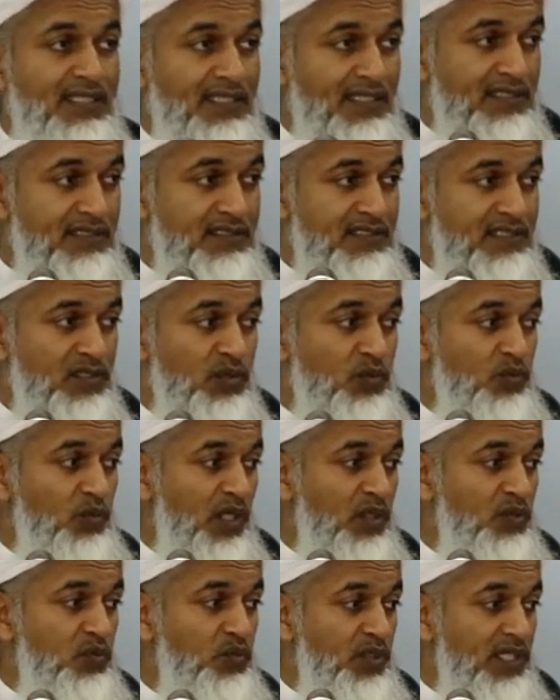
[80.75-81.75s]
is
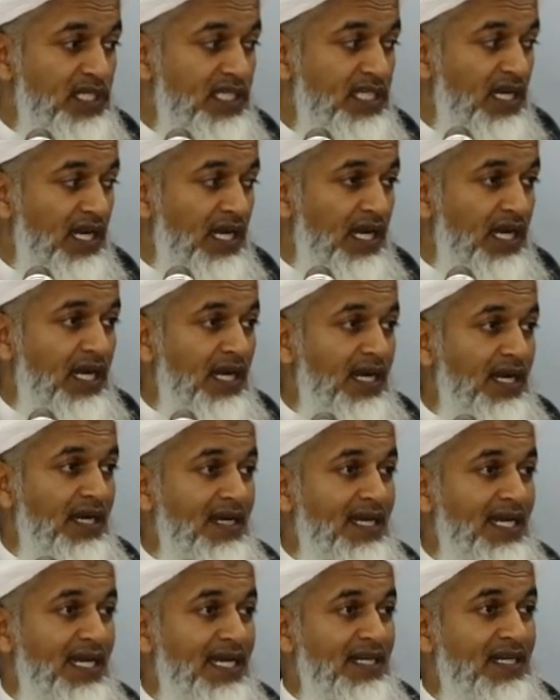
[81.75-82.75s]
when we are
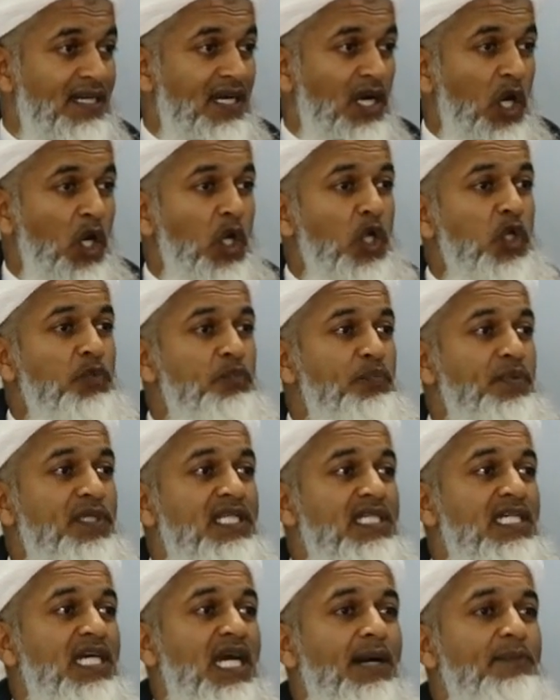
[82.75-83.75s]

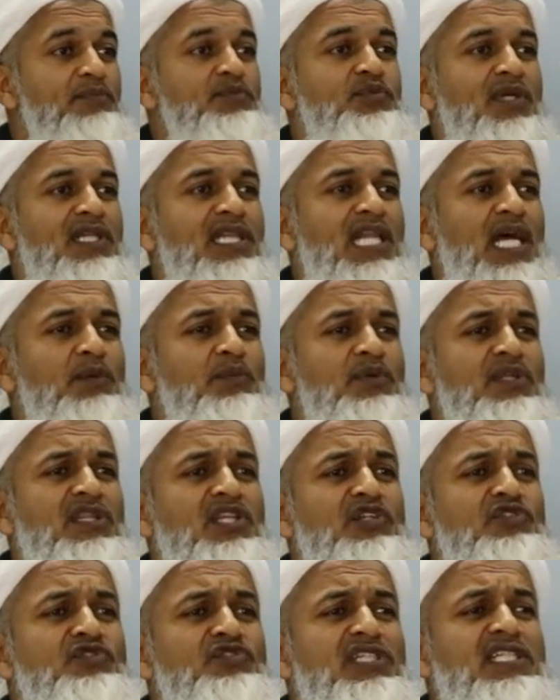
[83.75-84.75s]
opening up to Allah with
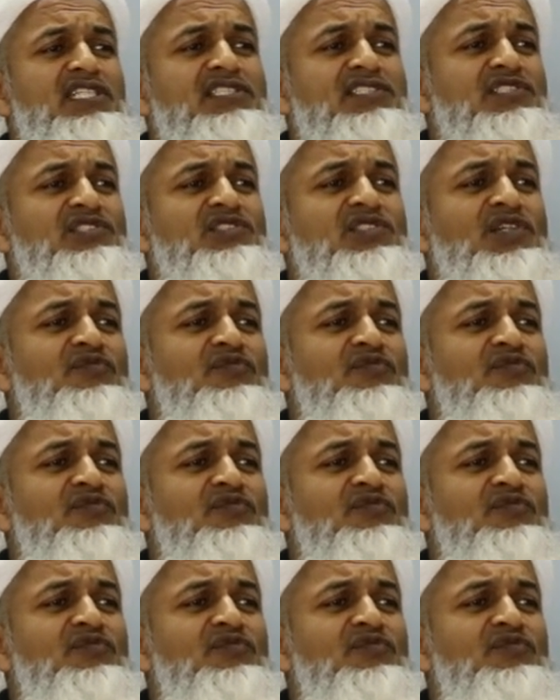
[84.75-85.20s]
the reasons